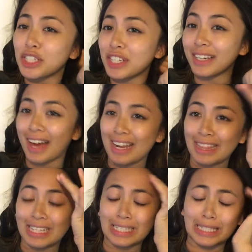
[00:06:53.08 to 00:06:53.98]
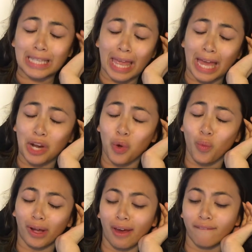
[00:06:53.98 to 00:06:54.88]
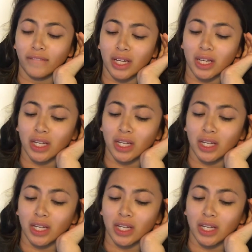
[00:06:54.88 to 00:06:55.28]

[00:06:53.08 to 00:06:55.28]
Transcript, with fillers: but she got a little tan or whatever.